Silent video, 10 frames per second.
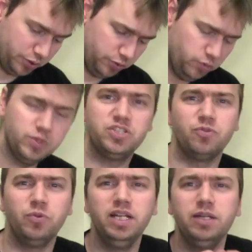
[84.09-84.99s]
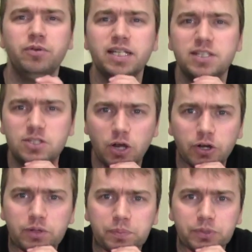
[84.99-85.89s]
blue, which is a really, really
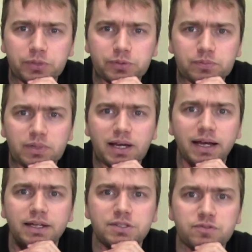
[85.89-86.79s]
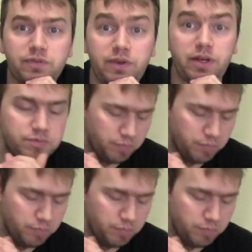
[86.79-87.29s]
dark blue. It's